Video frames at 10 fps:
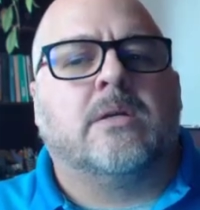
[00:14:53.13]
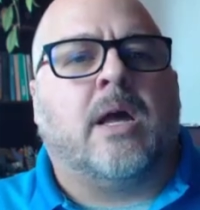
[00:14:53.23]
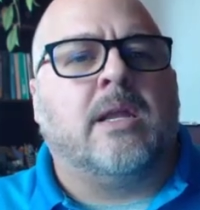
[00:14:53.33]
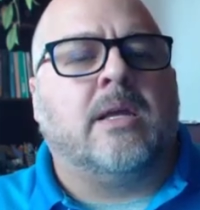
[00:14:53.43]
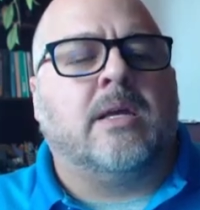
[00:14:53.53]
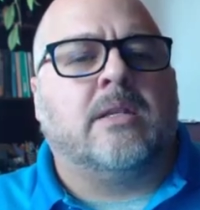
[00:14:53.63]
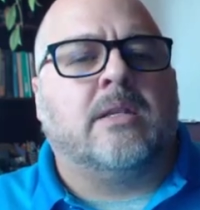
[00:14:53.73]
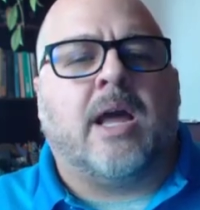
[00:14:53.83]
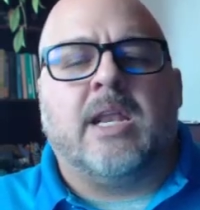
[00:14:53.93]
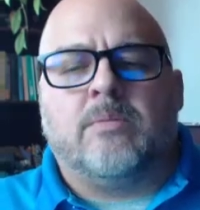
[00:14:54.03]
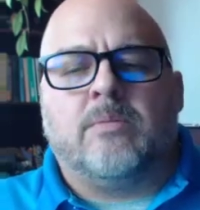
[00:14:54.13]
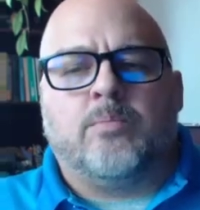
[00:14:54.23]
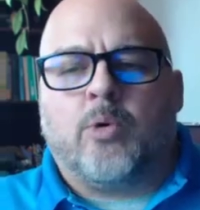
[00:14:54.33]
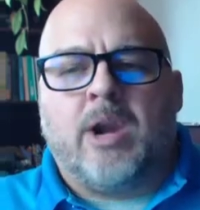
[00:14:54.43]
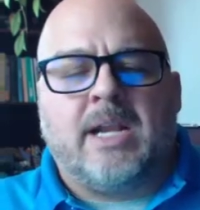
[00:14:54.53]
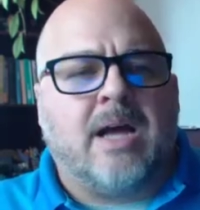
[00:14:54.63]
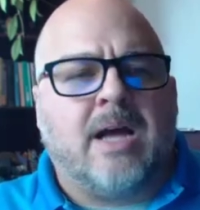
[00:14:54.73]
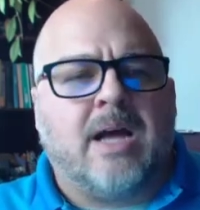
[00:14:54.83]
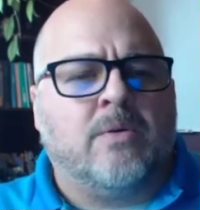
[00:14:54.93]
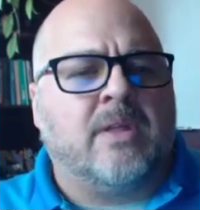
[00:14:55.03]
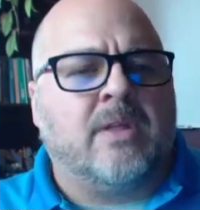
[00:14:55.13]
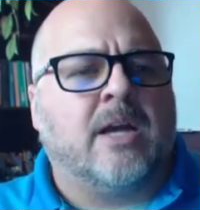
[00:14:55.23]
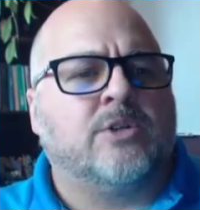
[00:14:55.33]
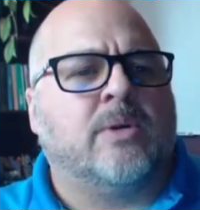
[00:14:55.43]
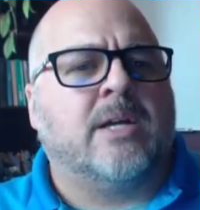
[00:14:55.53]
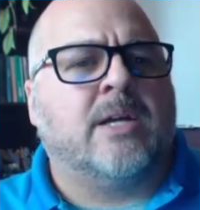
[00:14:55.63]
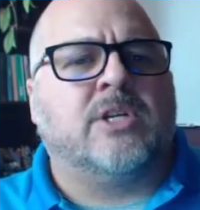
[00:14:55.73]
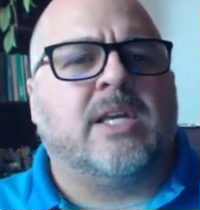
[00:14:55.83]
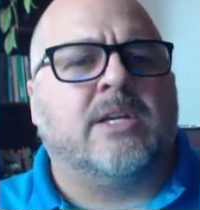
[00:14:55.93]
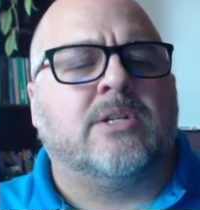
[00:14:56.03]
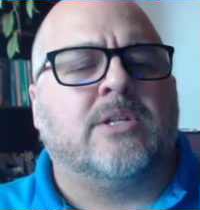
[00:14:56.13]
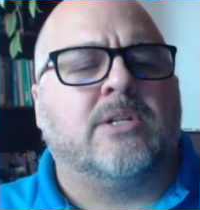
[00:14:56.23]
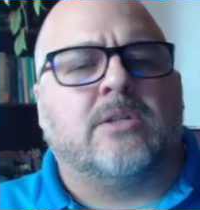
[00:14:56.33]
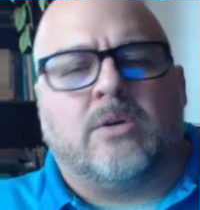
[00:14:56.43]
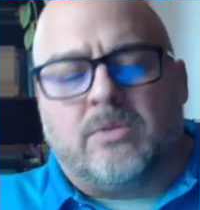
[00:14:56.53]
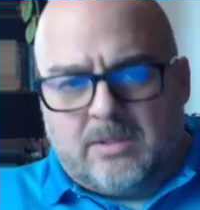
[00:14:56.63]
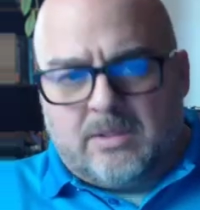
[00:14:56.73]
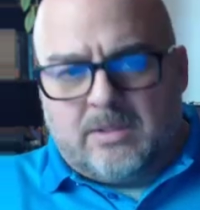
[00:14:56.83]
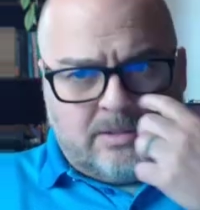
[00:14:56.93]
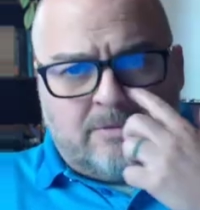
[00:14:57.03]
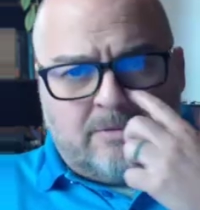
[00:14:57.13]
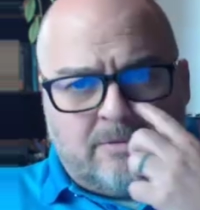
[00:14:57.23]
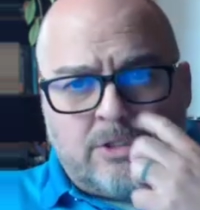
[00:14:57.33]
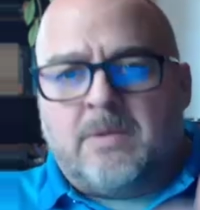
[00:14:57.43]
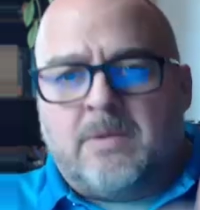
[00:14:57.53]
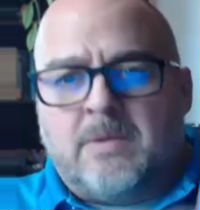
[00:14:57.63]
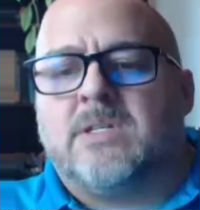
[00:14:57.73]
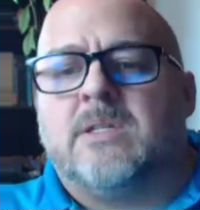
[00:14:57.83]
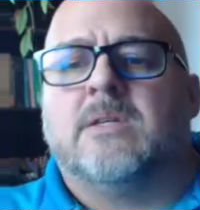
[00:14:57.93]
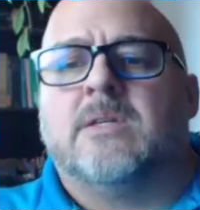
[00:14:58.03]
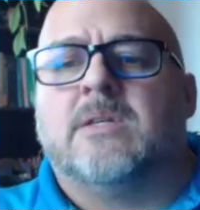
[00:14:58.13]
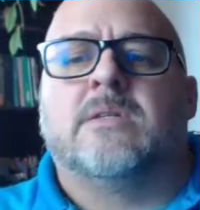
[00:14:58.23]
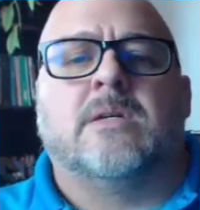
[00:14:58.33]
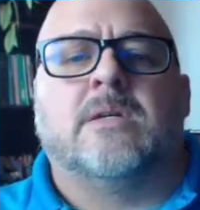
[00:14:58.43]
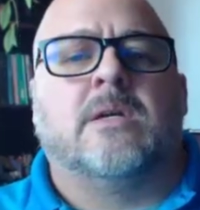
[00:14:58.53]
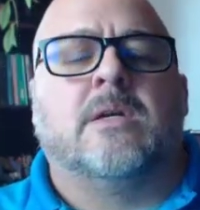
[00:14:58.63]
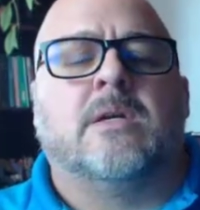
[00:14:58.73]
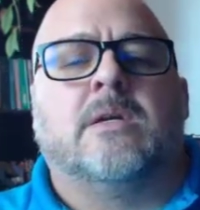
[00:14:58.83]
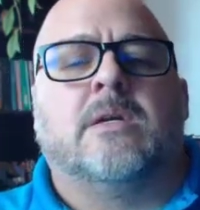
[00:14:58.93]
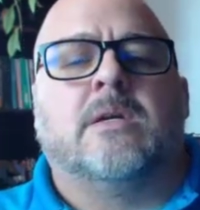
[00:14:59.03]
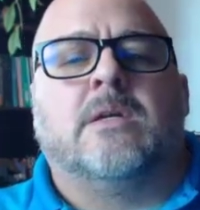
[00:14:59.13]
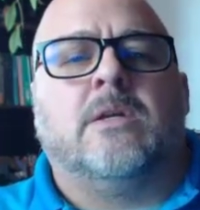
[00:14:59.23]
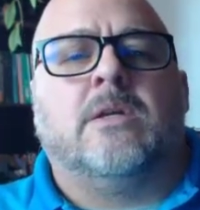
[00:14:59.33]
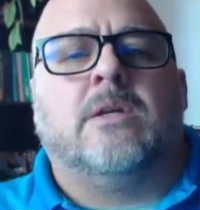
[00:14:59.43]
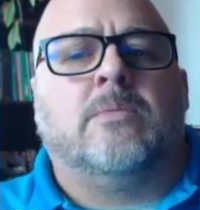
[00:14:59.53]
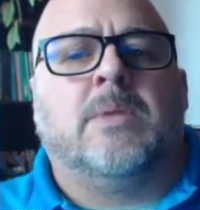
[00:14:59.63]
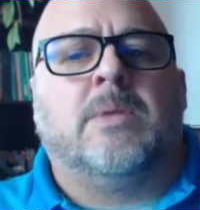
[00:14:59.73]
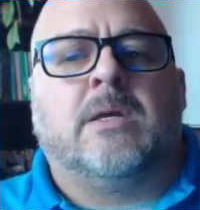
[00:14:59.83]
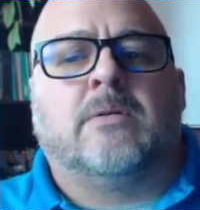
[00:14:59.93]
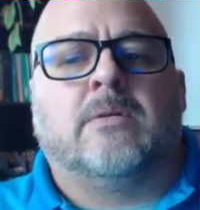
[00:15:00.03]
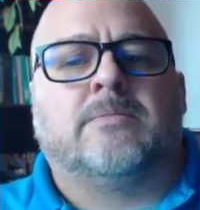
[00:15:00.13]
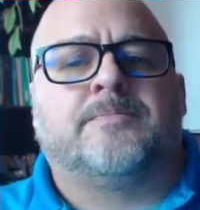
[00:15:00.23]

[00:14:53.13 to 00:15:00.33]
I didn't break down the actual education, so this is the first time I've seen this. You and me.